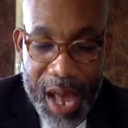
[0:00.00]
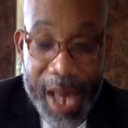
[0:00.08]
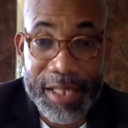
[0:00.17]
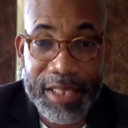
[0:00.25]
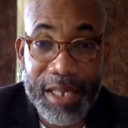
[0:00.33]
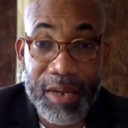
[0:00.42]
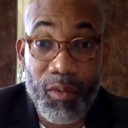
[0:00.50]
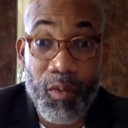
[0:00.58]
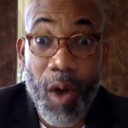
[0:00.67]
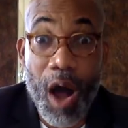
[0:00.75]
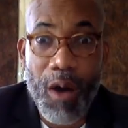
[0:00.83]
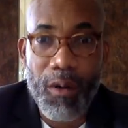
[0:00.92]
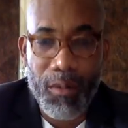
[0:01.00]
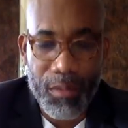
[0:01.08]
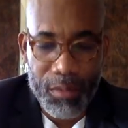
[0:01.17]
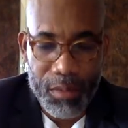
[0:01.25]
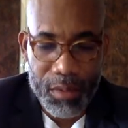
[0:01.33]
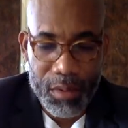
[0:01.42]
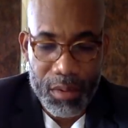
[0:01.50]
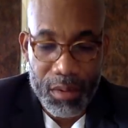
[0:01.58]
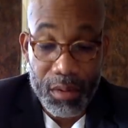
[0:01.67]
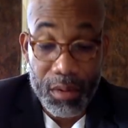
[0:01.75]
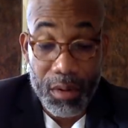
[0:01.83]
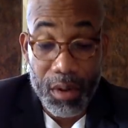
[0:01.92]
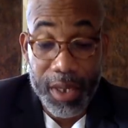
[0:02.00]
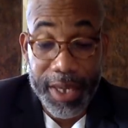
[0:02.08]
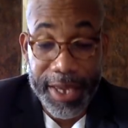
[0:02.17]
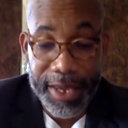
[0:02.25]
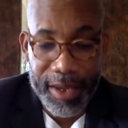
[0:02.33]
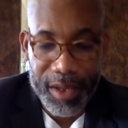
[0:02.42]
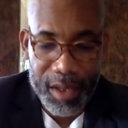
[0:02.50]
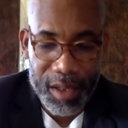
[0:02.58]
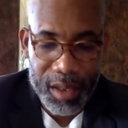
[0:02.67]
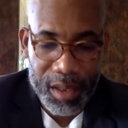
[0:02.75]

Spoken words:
I said, wow, okay.